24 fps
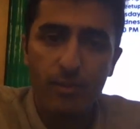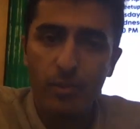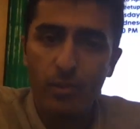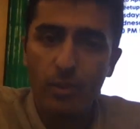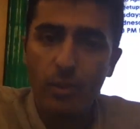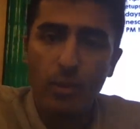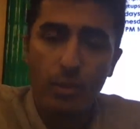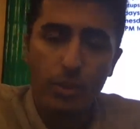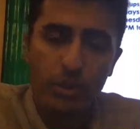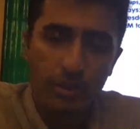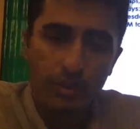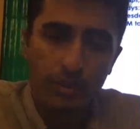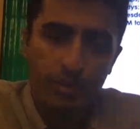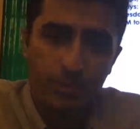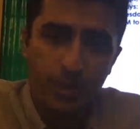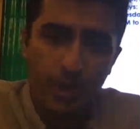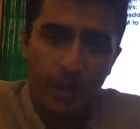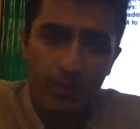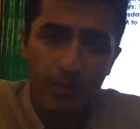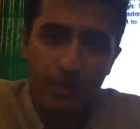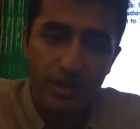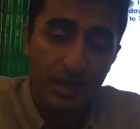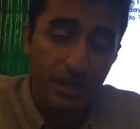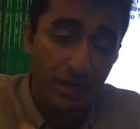role and the
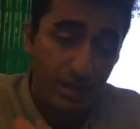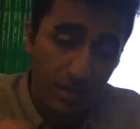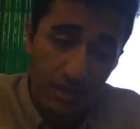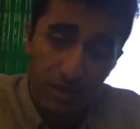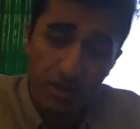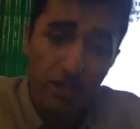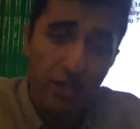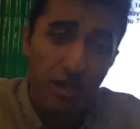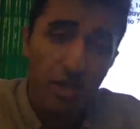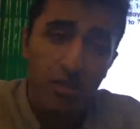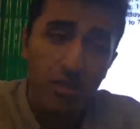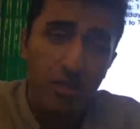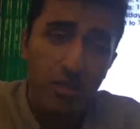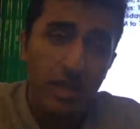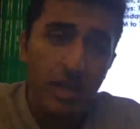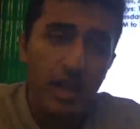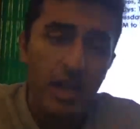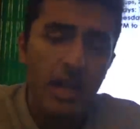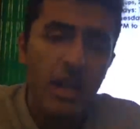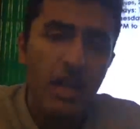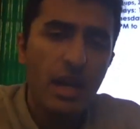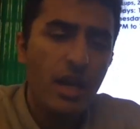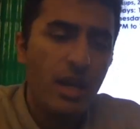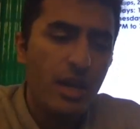privacy and the
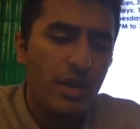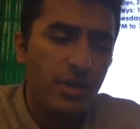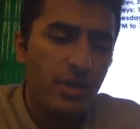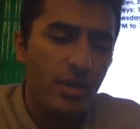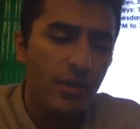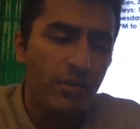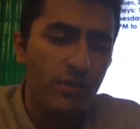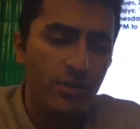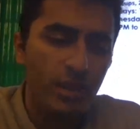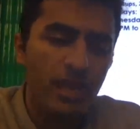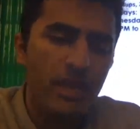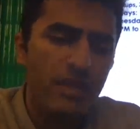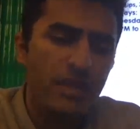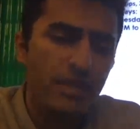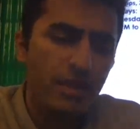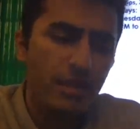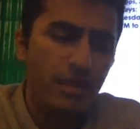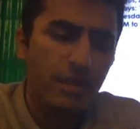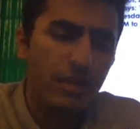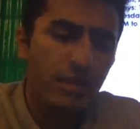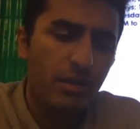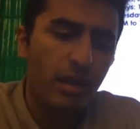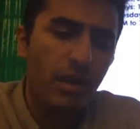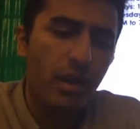security. So these
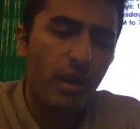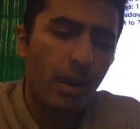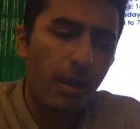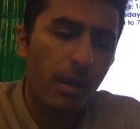are